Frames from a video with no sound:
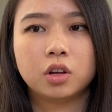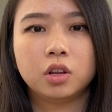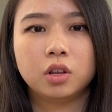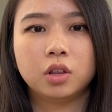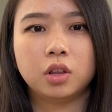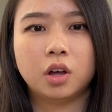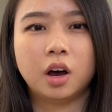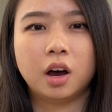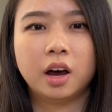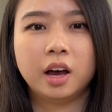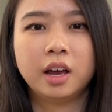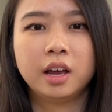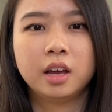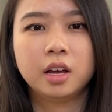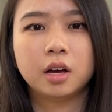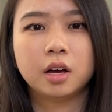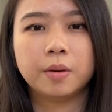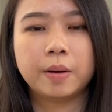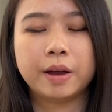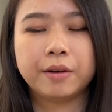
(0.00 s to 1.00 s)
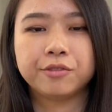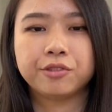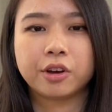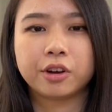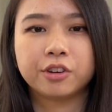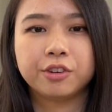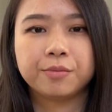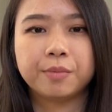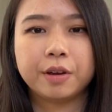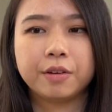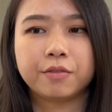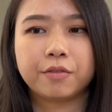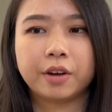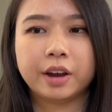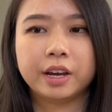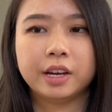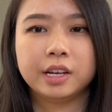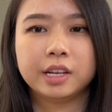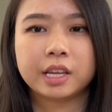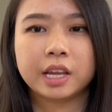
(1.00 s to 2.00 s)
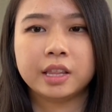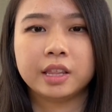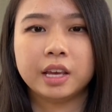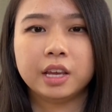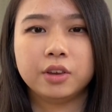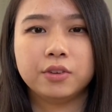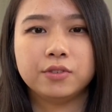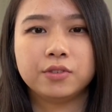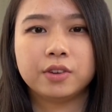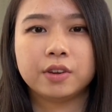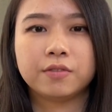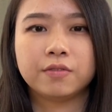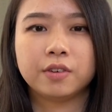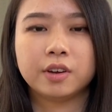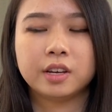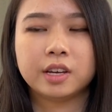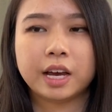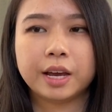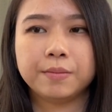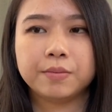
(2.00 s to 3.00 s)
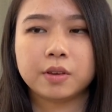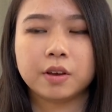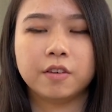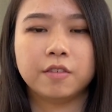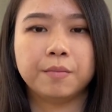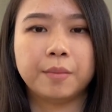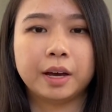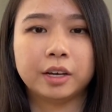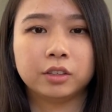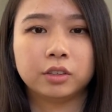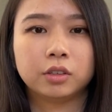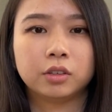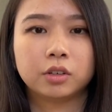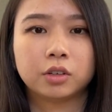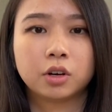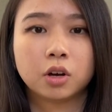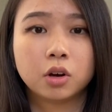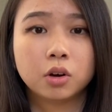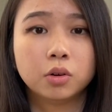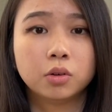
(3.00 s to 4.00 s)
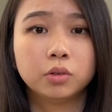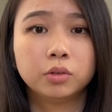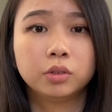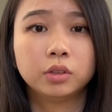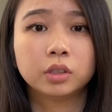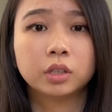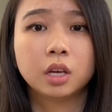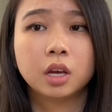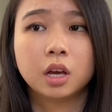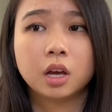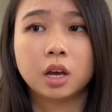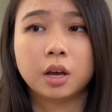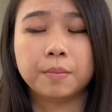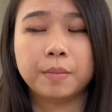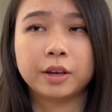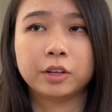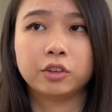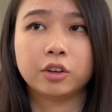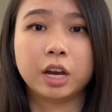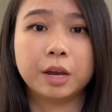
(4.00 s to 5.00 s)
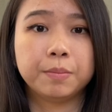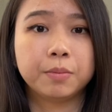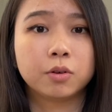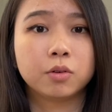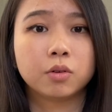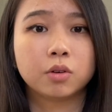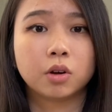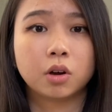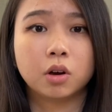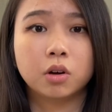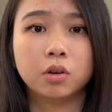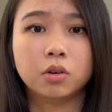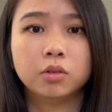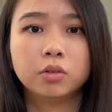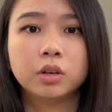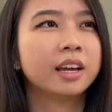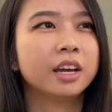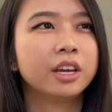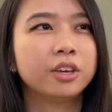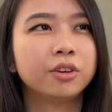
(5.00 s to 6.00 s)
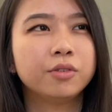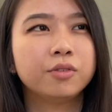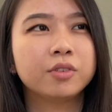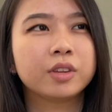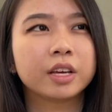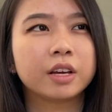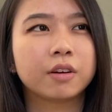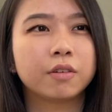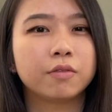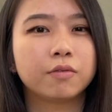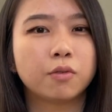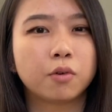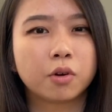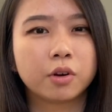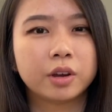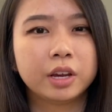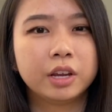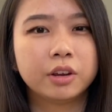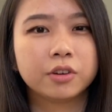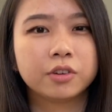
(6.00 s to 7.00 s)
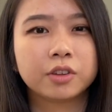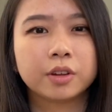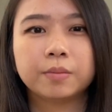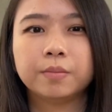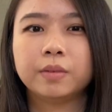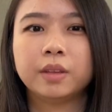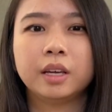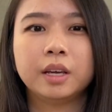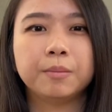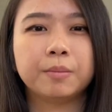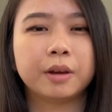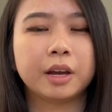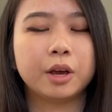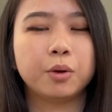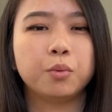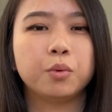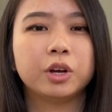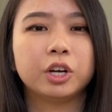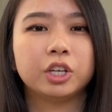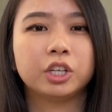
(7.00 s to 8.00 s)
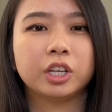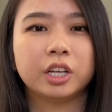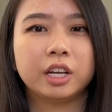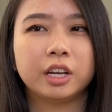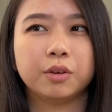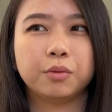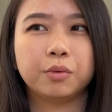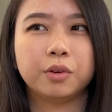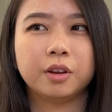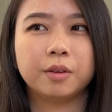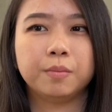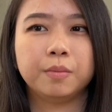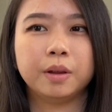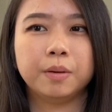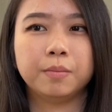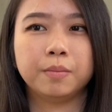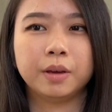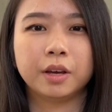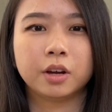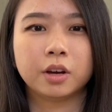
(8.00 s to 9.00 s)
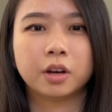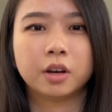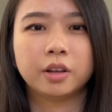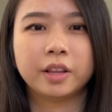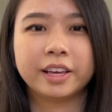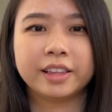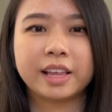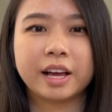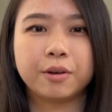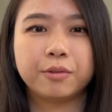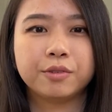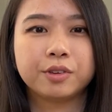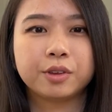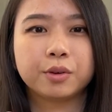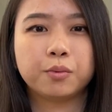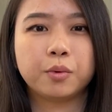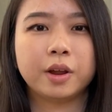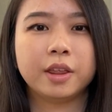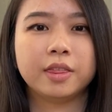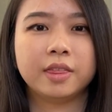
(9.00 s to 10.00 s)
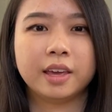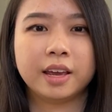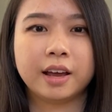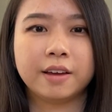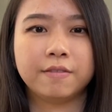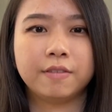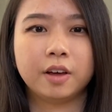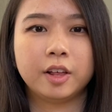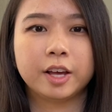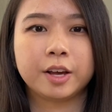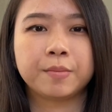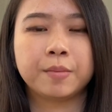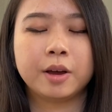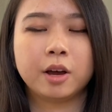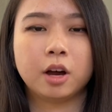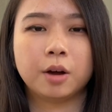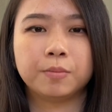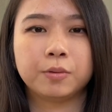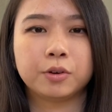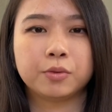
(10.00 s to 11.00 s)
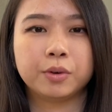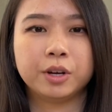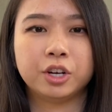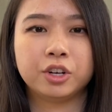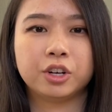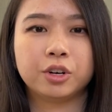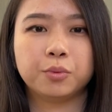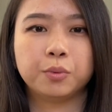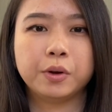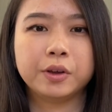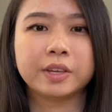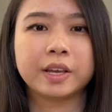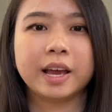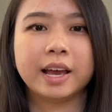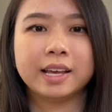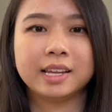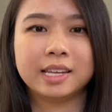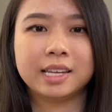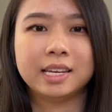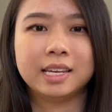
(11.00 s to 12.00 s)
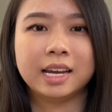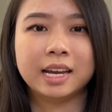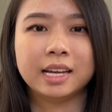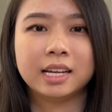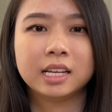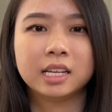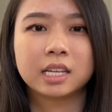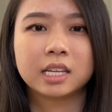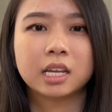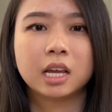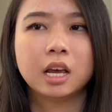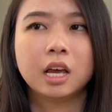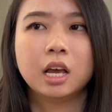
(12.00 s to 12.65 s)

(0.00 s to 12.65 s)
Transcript: a lot. I was talking to my friends and they use different types of master apical cone. I used like a 40 or something, but I wish that it would have been bigger. Like that was the one thing I felt like my obturation wasn't as dense,